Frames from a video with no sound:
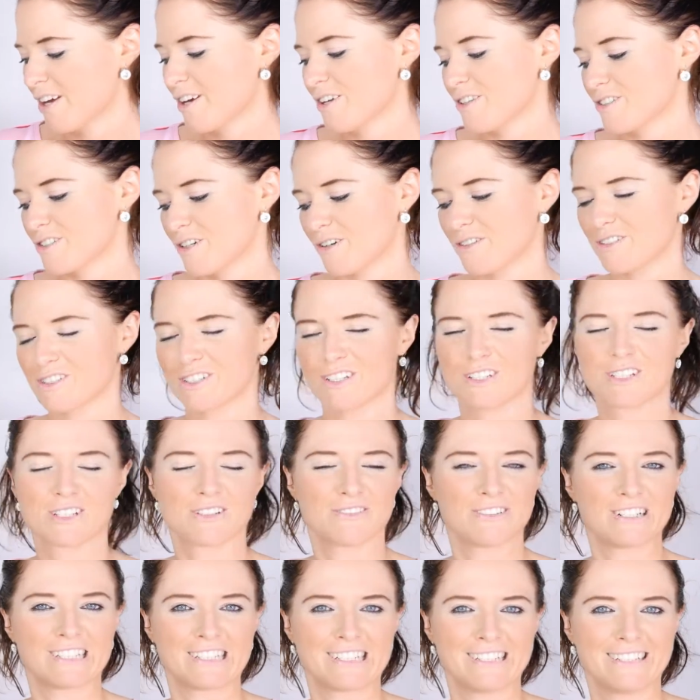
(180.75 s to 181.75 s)
So it's just a
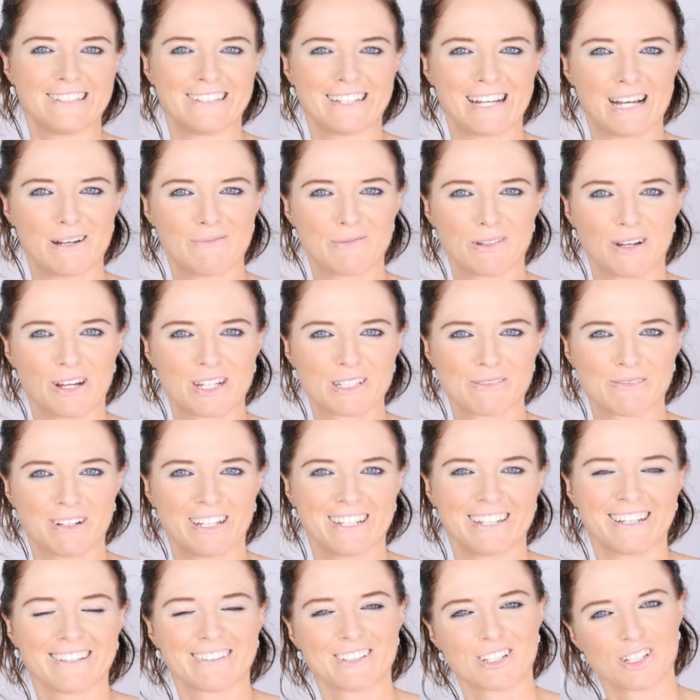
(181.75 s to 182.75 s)
really nice way
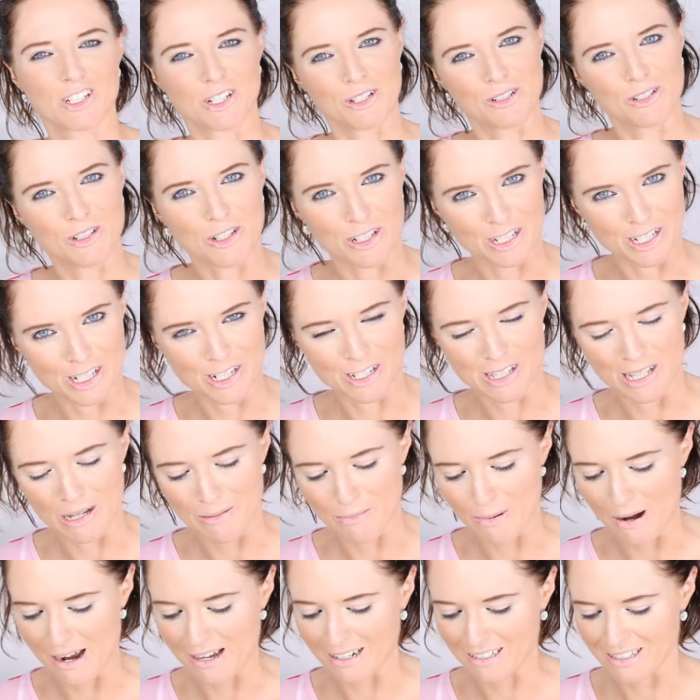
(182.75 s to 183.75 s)
to get the children into
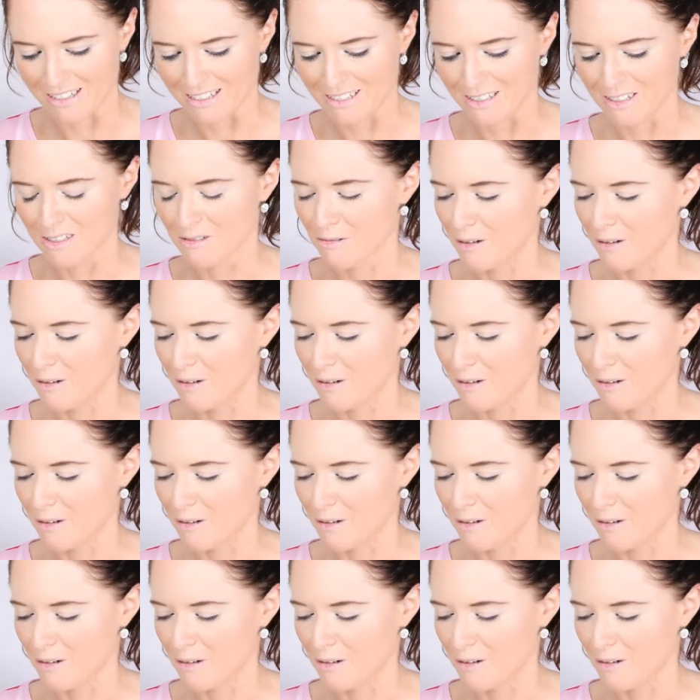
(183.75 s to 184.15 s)
that practice as